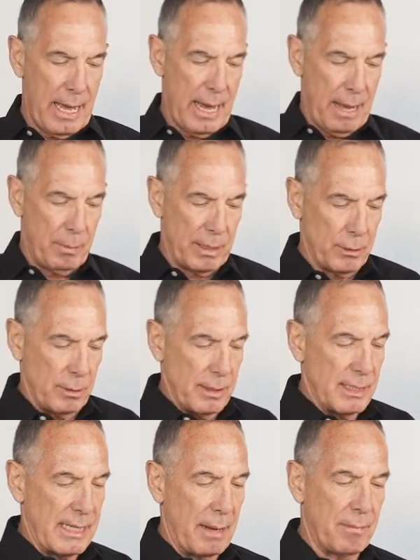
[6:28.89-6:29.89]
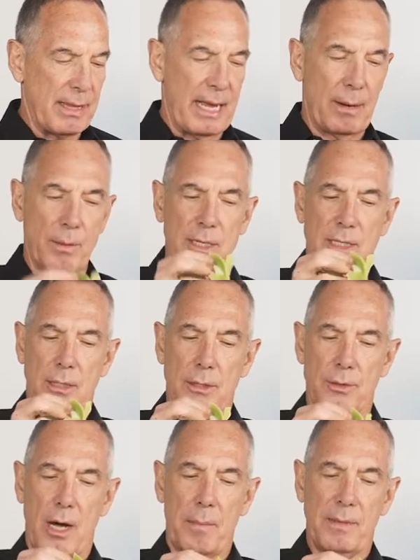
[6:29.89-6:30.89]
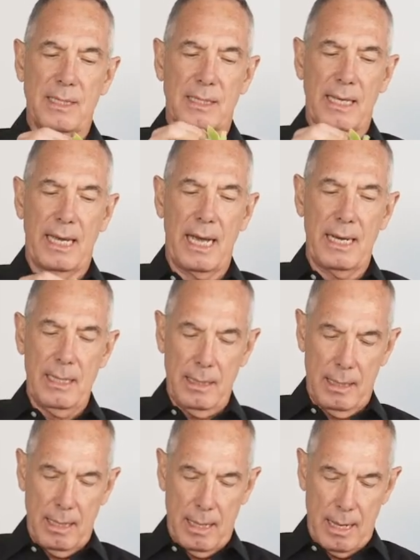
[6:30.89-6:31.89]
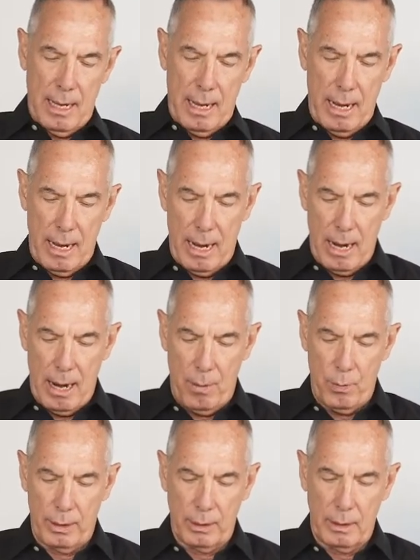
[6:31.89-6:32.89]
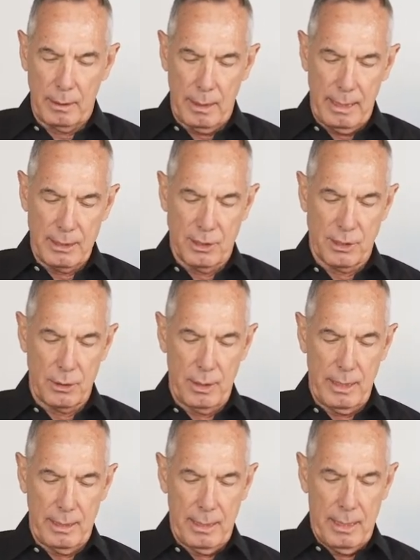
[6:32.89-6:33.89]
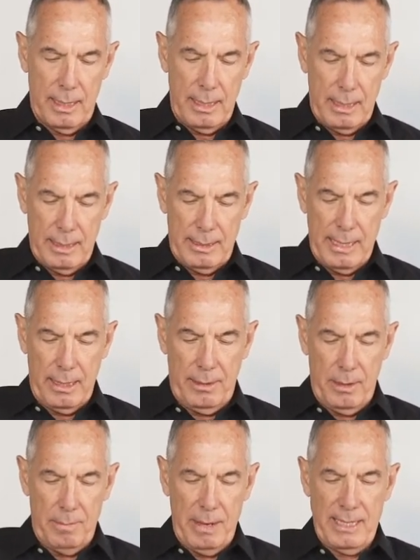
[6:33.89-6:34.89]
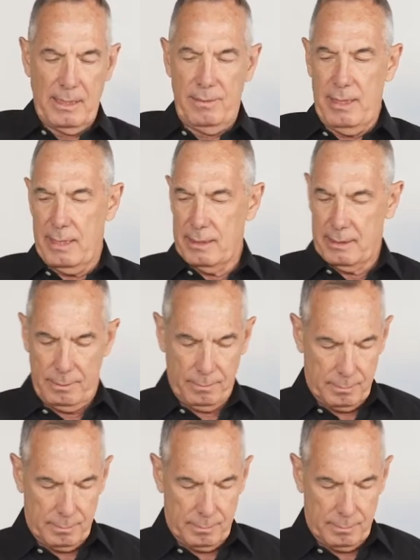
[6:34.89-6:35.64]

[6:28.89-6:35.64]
And we're doing the same thing. We're just going to drop this in and we're going to insert it down into the base of this.